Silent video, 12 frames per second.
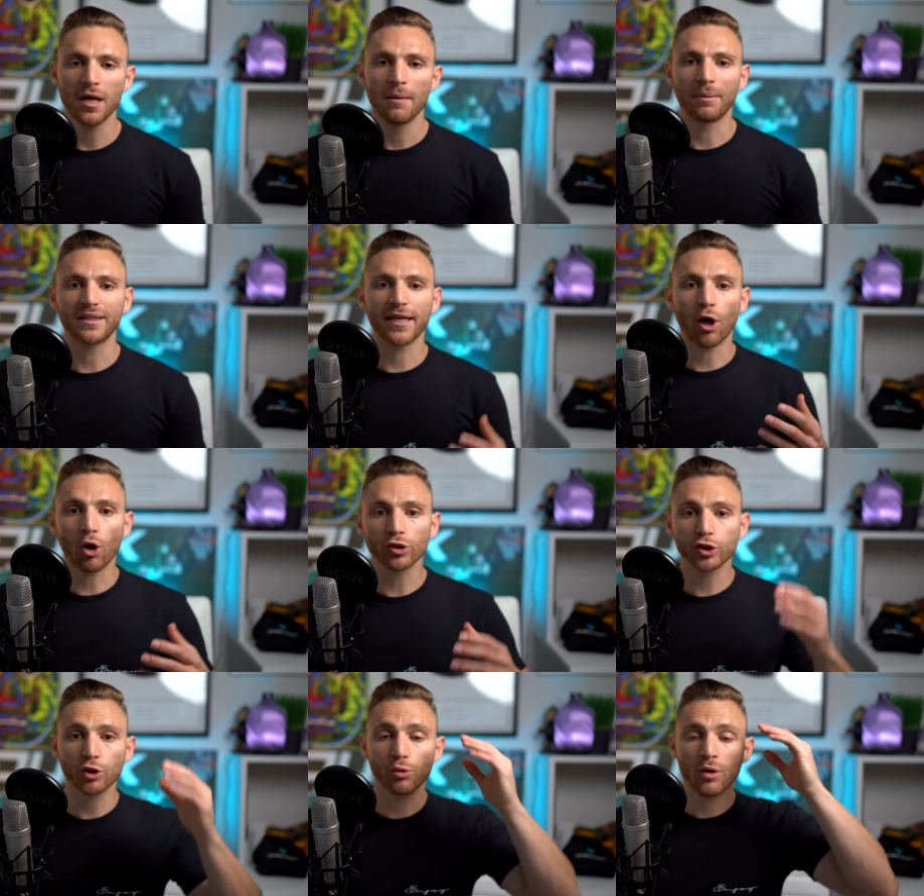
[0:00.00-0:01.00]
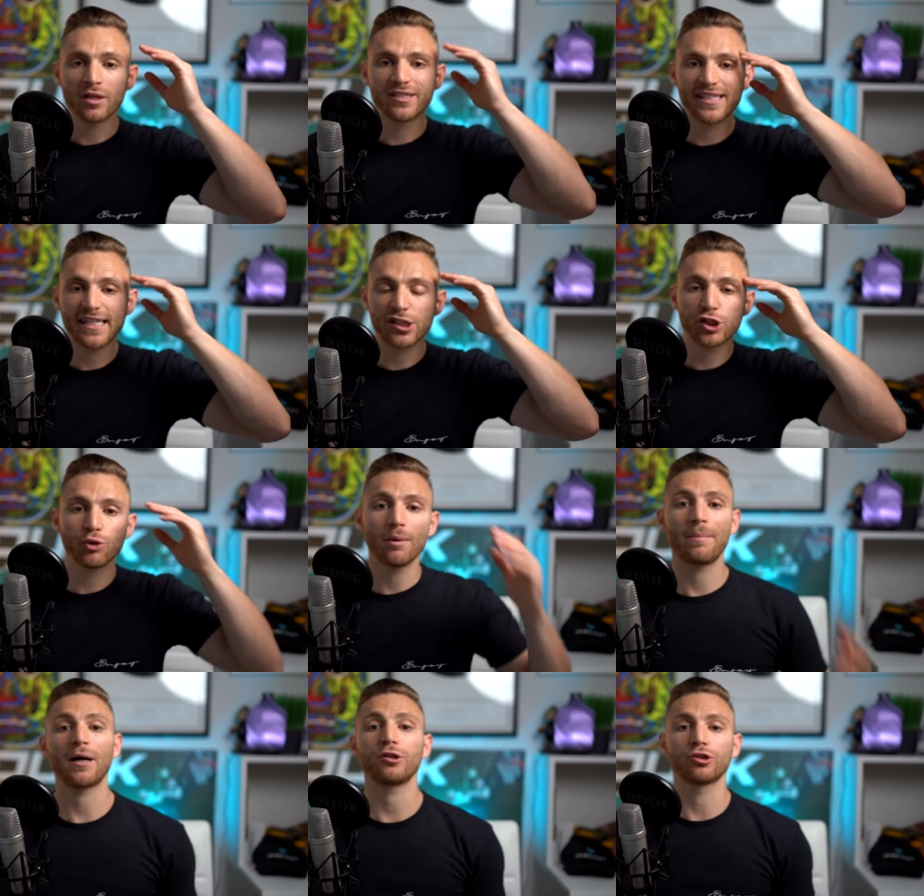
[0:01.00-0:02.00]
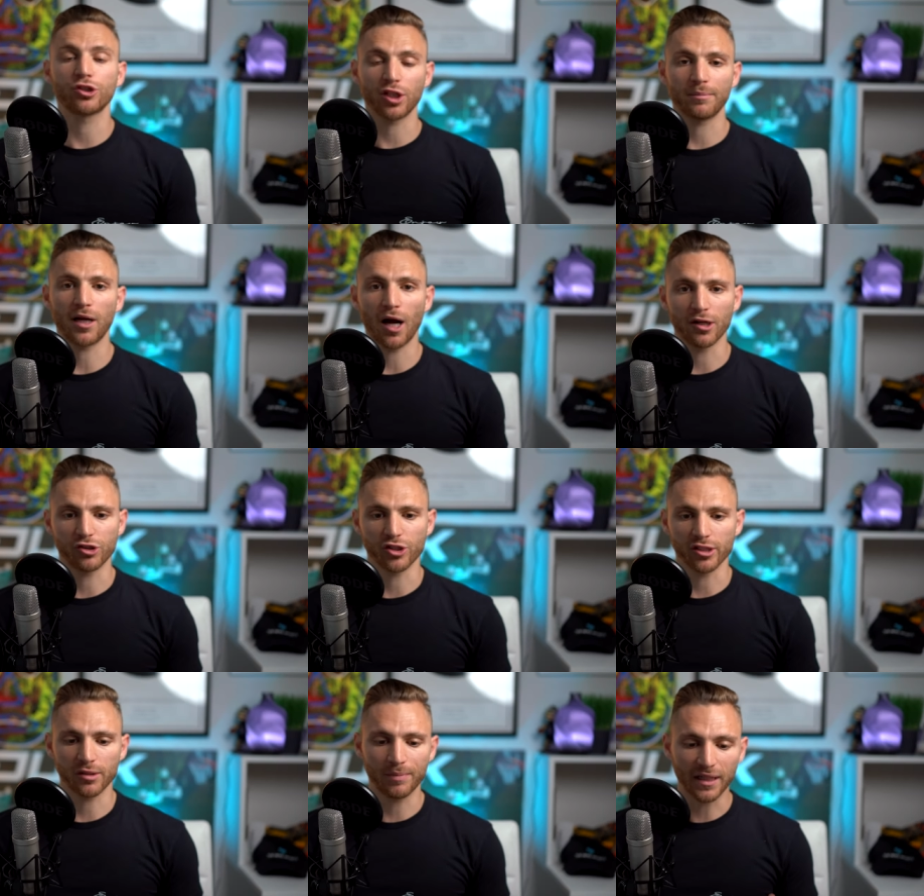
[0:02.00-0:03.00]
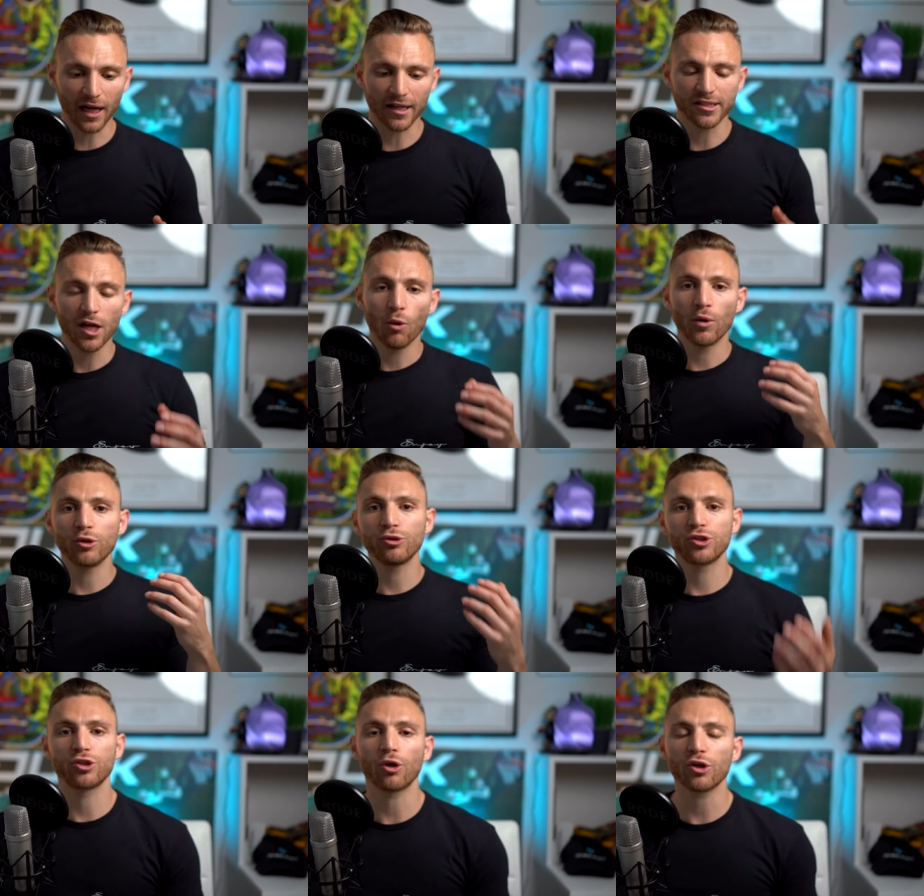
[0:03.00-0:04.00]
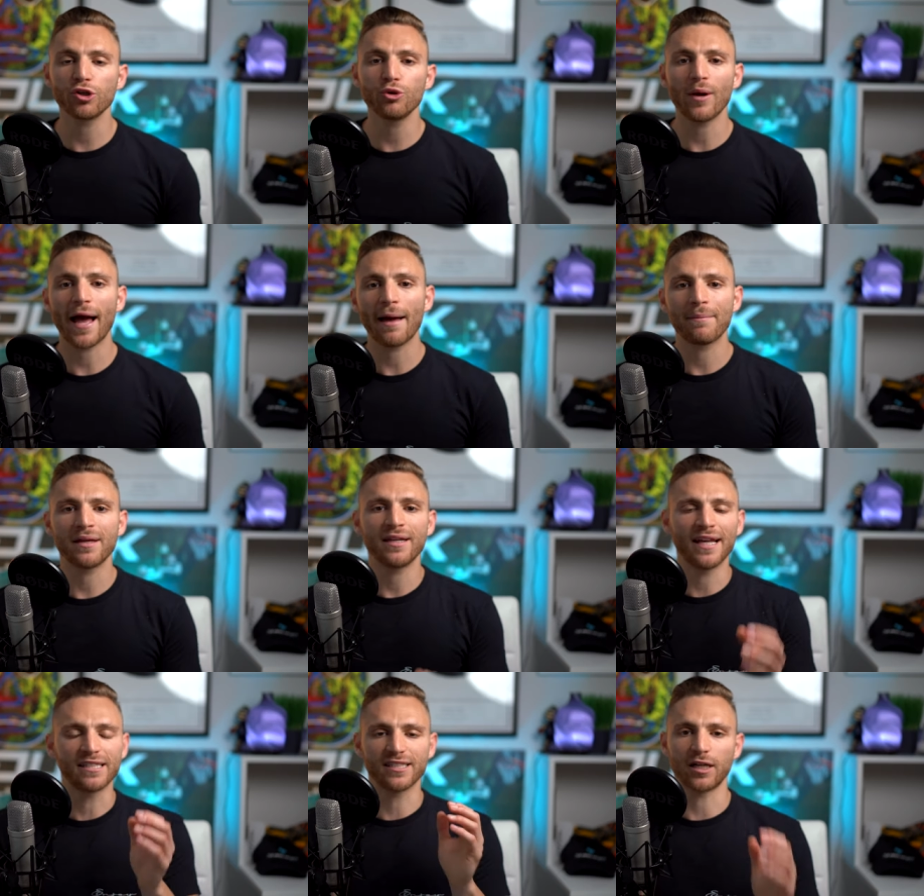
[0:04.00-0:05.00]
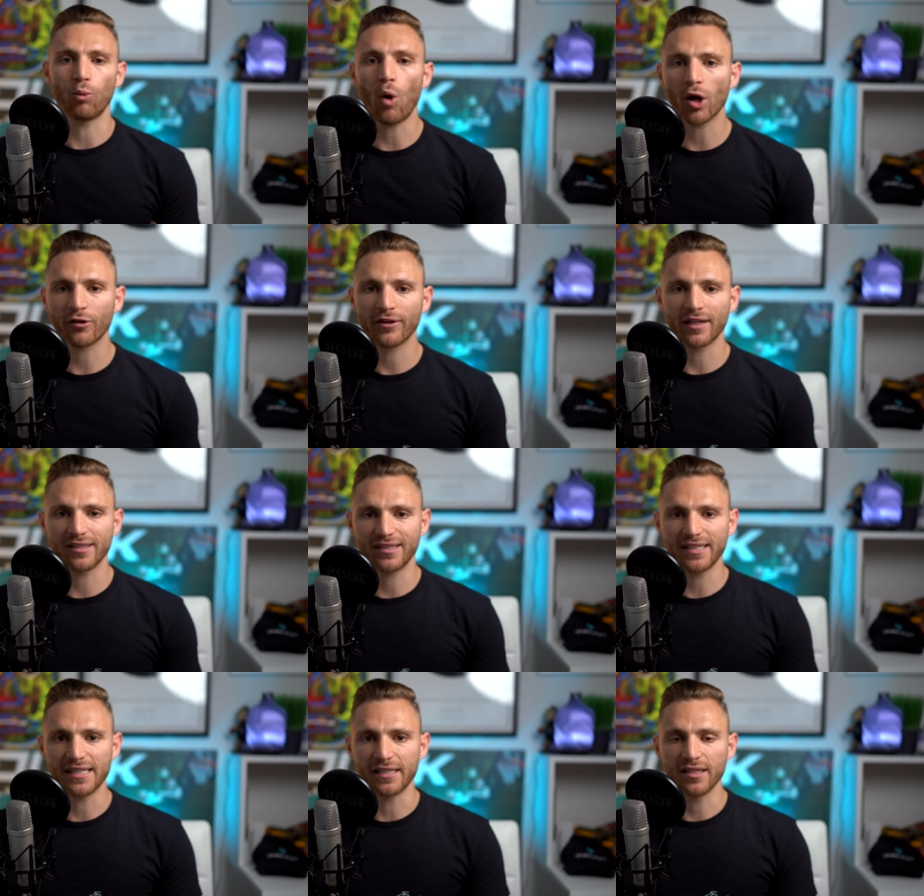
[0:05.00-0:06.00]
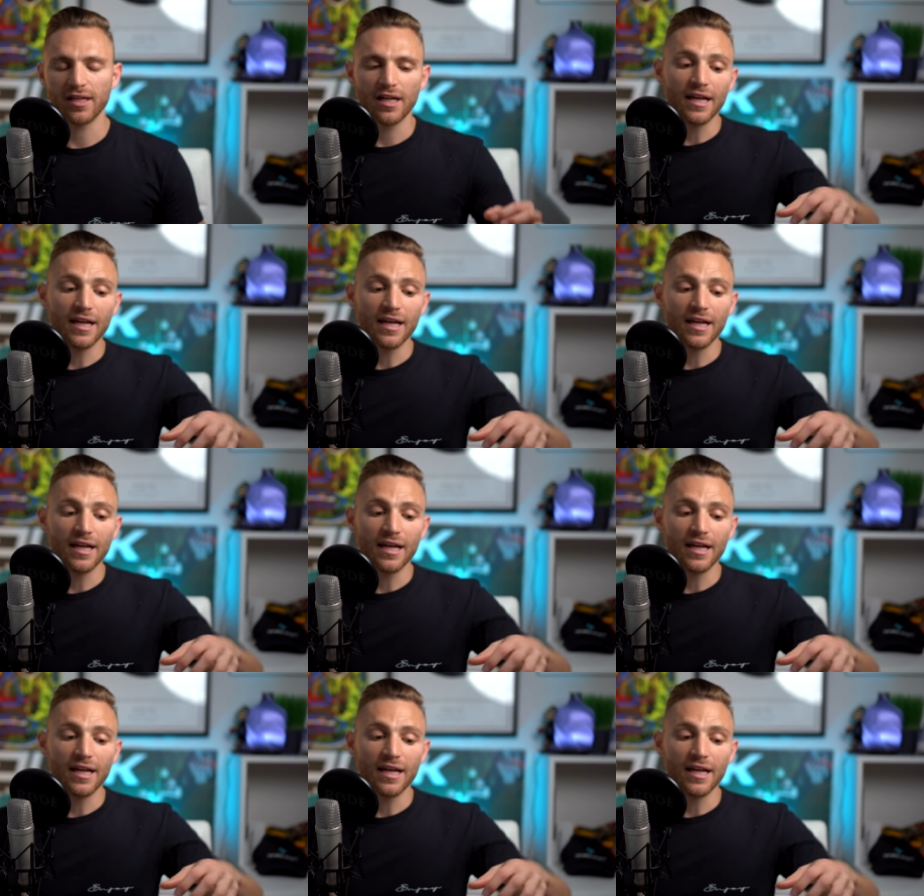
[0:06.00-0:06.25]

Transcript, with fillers: but they also teach you about your subconscious because when you start a new habit, it's like watering a seed.